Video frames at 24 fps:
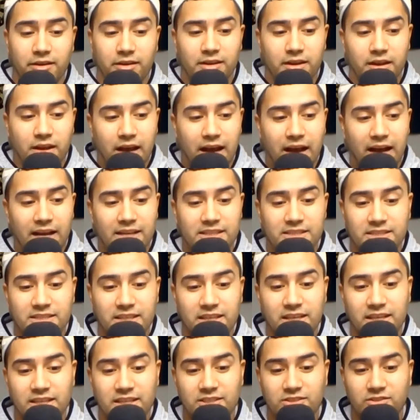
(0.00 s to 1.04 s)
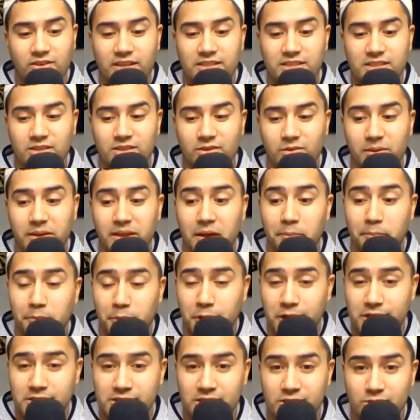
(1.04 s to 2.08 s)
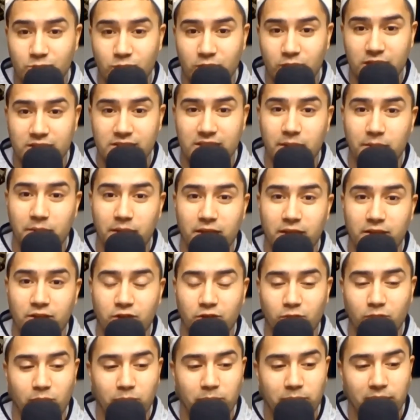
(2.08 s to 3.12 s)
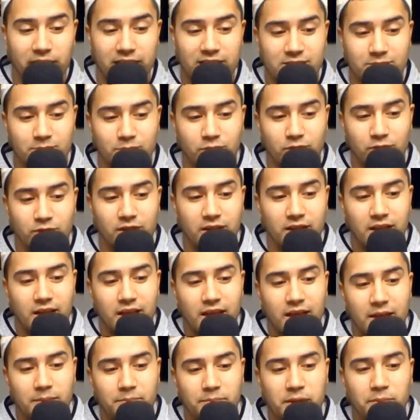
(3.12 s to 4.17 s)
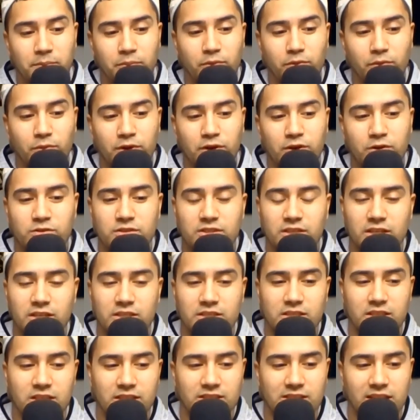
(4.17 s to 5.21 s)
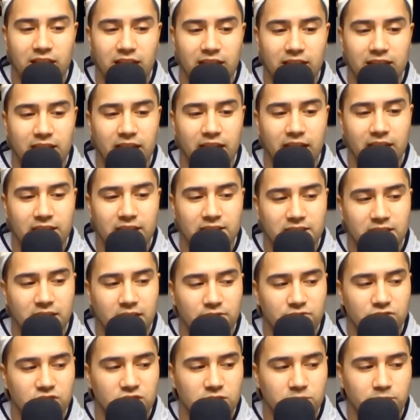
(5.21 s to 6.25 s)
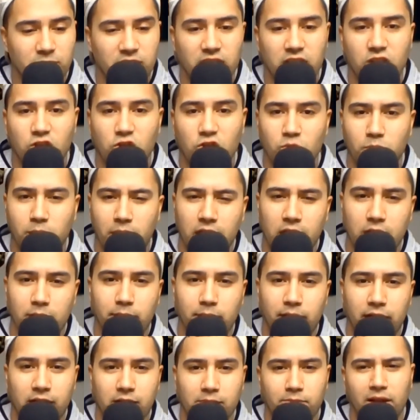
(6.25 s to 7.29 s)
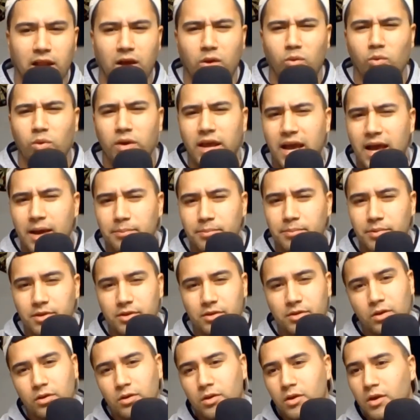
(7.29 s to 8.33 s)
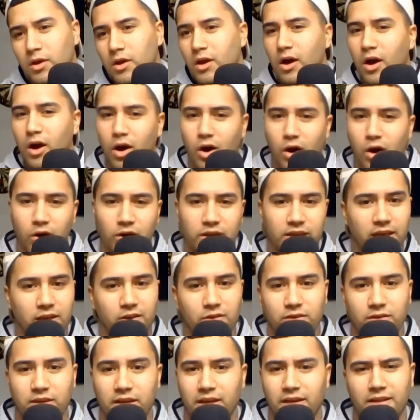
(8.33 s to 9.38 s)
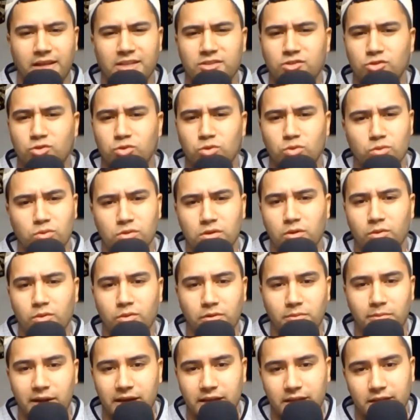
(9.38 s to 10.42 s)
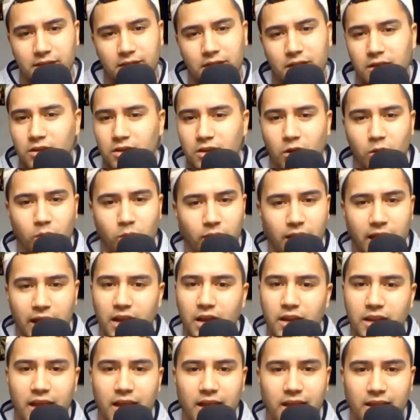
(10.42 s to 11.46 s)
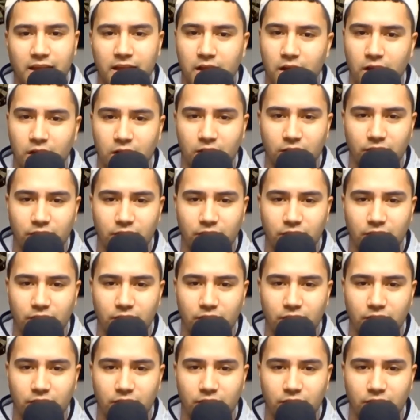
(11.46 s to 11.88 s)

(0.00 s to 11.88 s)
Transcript: I just think it's crazy the way that business works, that you're replaceable and people would do such things like that instead of just being humane about it and be like, "What happened? Oh, okay, that's cool. Don't worry about it. No, we'll get it taken care of.